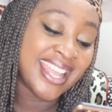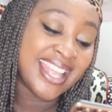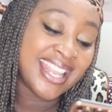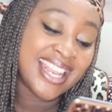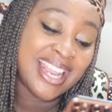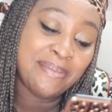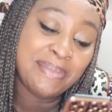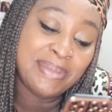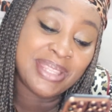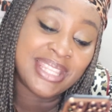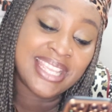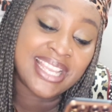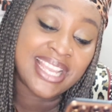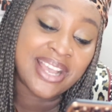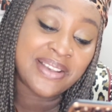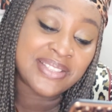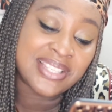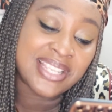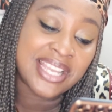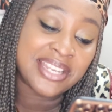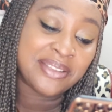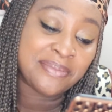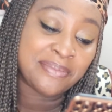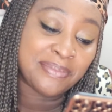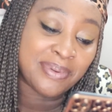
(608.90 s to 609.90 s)
let me think
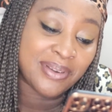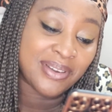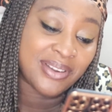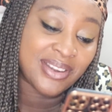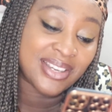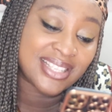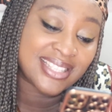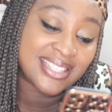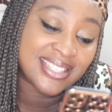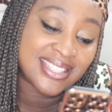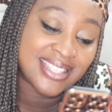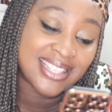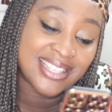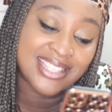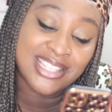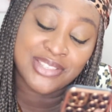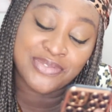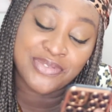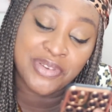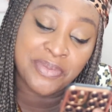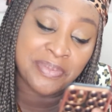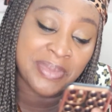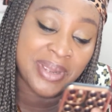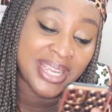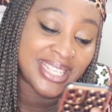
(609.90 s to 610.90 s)
outside the box. This is
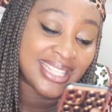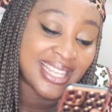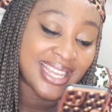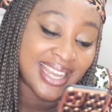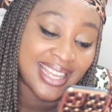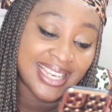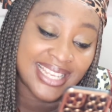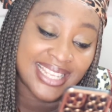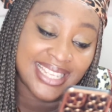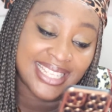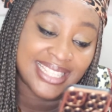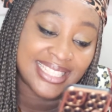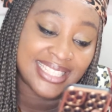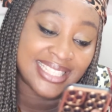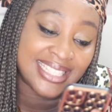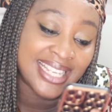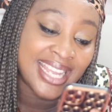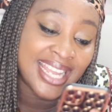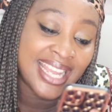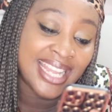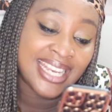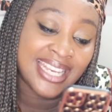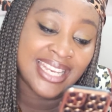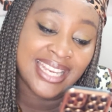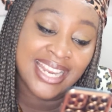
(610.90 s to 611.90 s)
from my darling
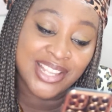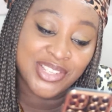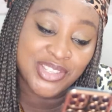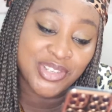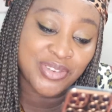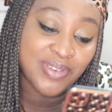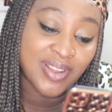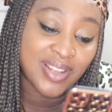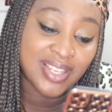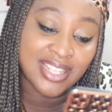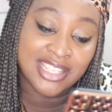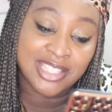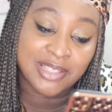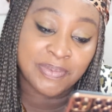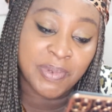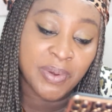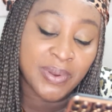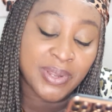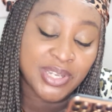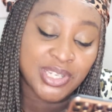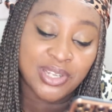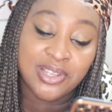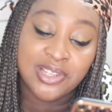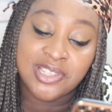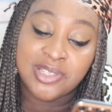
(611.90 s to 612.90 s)
Natural
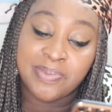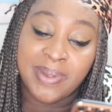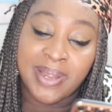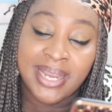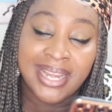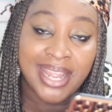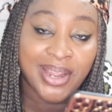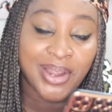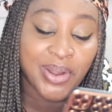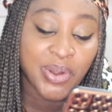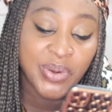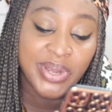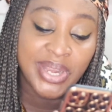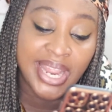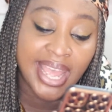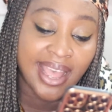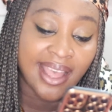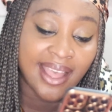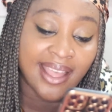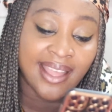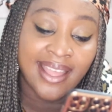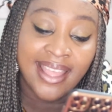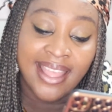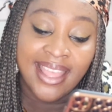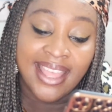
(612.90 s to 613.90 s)
Inspirations by
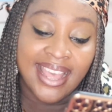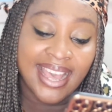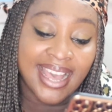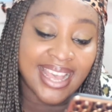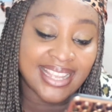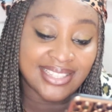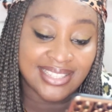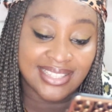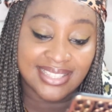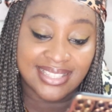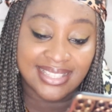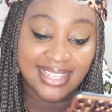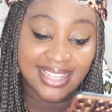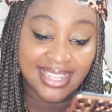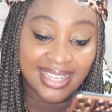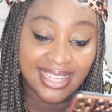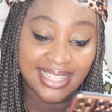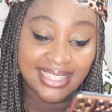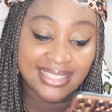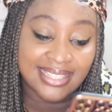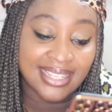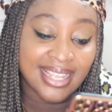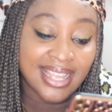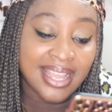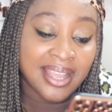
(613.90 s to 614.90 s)
Nekoda, and she
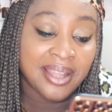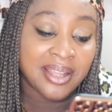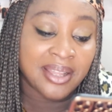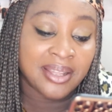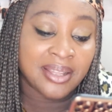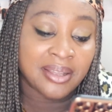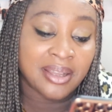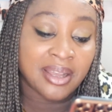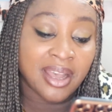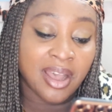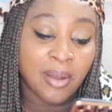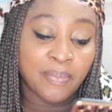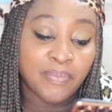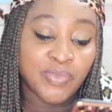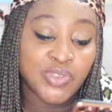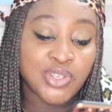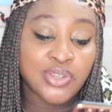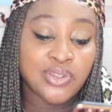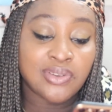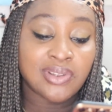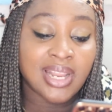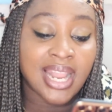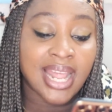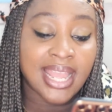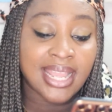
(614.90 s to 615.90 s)
said, do
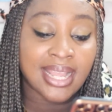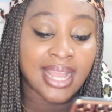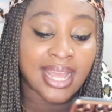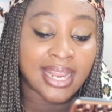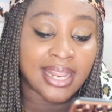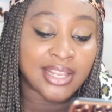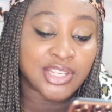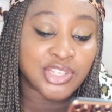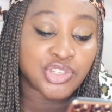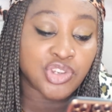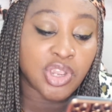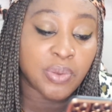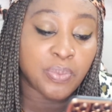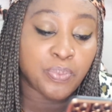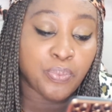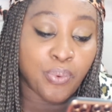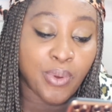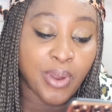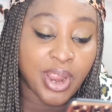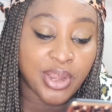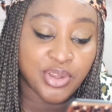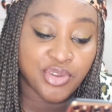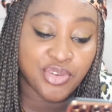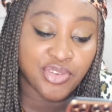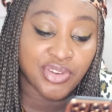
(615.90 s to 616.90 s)
you like and enjoy
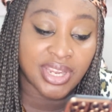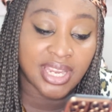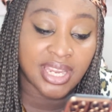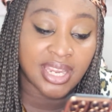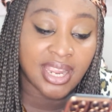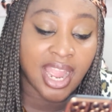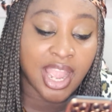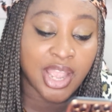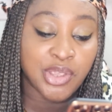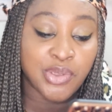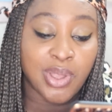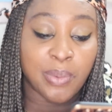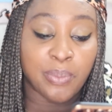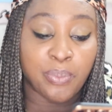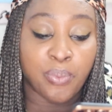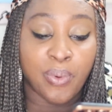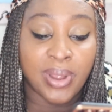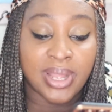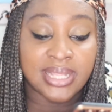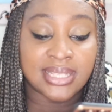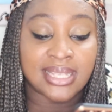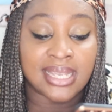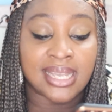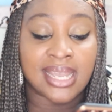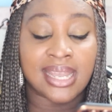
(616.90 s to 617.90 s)
poetry? Are you a
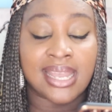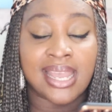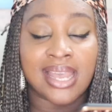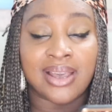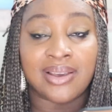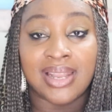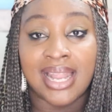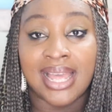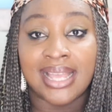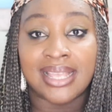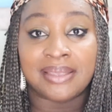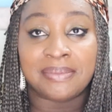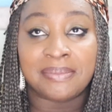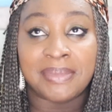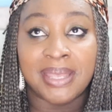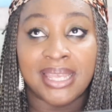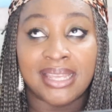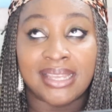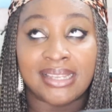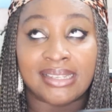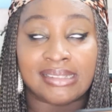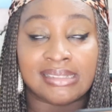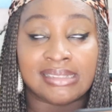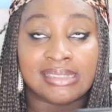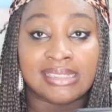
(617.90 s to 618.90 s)
poetic girl like
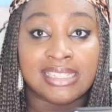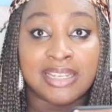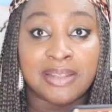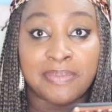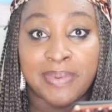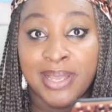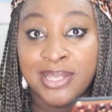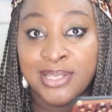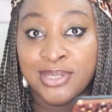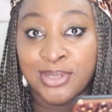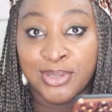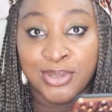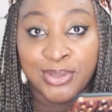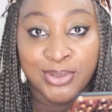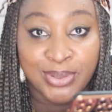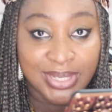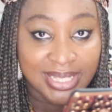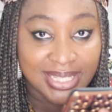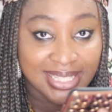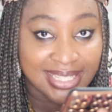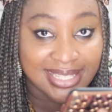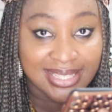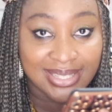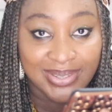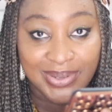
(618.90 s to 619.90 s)
me? It depends on who
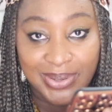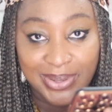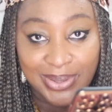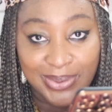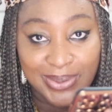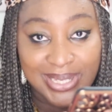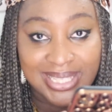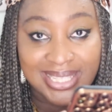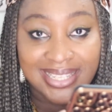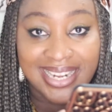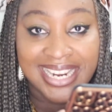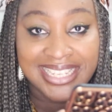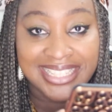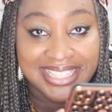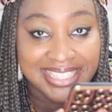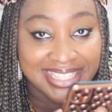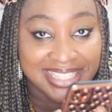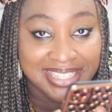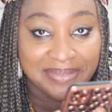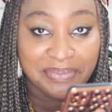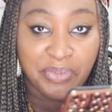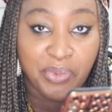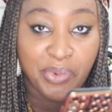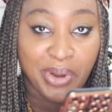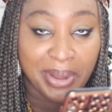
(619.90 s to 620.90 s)
is writing
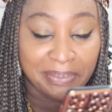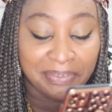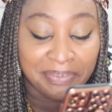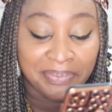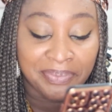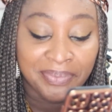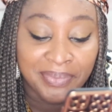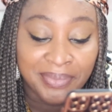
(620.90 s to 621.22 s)
the poem.